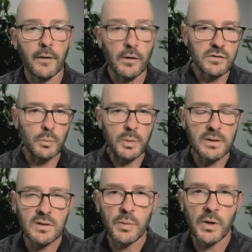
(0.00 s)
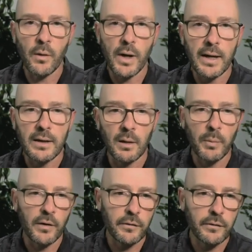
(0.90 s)
Those 2 pictures, by the way, are
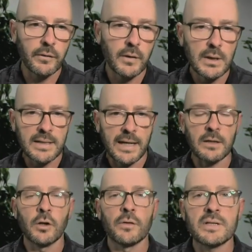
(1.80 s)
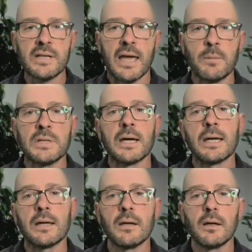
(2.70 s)
both taken on the same
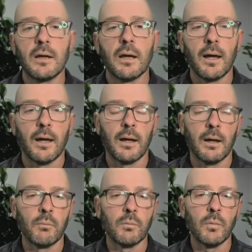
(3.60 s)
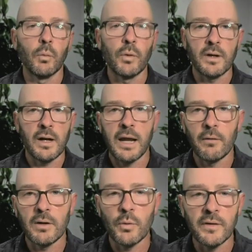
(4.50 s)
day within an
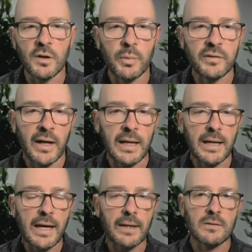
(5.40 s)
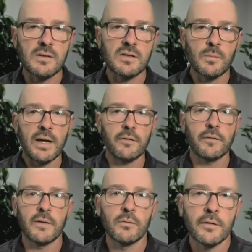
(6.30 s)
area within the Botanic Gardens, just to make
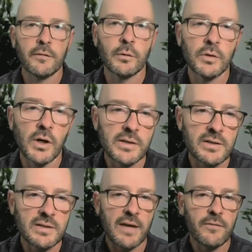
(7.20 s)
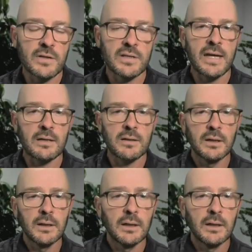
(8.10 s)
everyone feel nice and safe and sound.